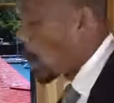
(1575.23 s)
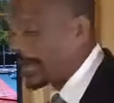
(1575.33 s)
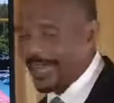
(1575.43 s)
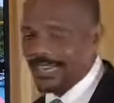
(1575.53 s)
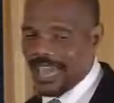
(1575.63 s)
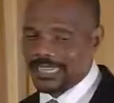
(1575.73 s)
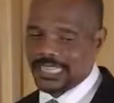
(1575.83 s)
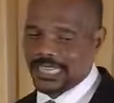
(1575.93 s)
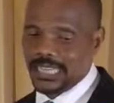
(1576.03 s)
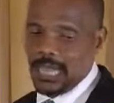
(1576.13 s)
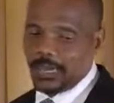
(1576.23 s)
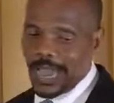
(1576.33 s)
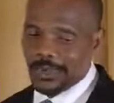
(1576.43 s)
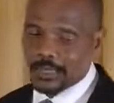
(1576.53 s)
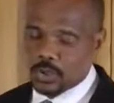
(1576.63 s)
like an entity,
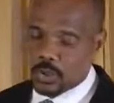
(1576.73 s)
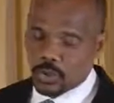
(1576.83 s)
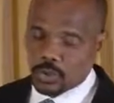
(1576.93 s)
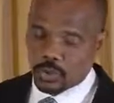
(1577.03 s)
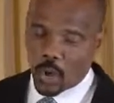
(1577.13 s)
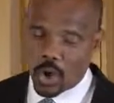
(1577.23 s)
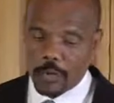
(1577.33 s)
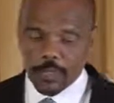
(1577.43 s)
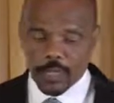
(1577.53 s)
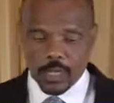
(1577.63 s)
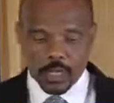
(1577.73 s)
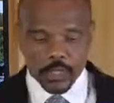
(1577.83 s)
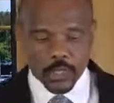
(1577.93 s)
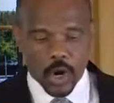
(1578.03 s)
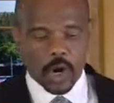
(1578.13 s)
like the soul?
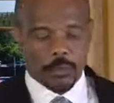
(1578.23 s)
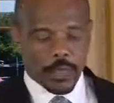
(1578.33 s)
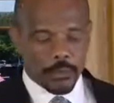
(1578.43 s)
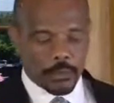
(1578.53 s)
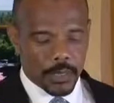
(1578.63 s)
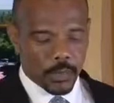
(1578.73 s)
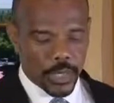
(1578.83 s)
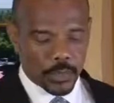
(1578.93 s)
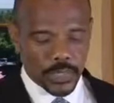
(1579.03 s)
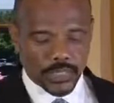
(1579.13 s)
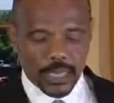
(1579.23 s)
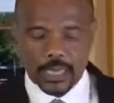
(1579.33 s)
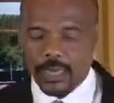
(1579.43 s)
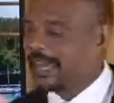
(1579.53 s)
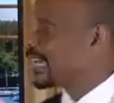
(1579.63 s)
You know, we, we see
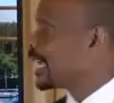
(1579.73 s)
here that in